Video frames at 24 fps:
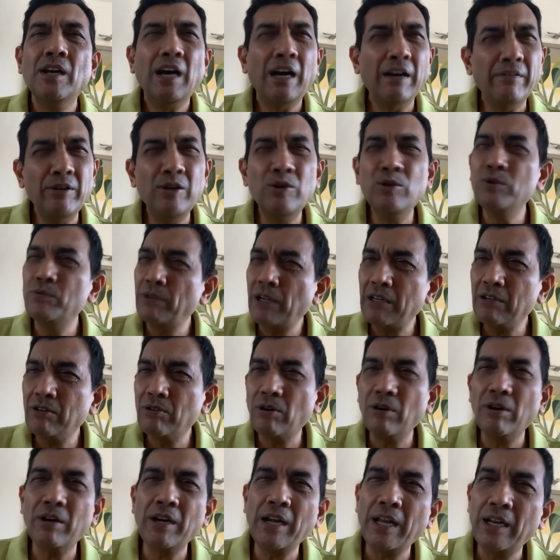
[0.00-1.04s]
I will lose one
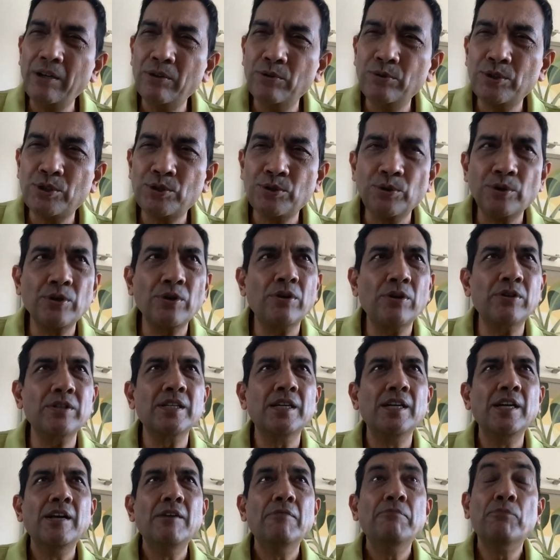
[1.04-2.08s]
crore. I lose two crore
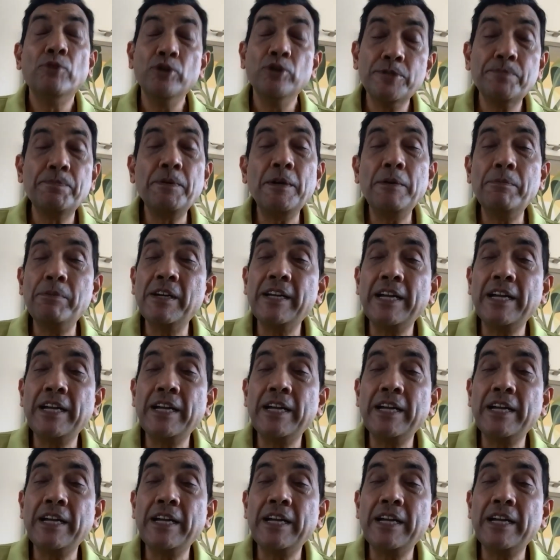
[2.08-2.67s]
most people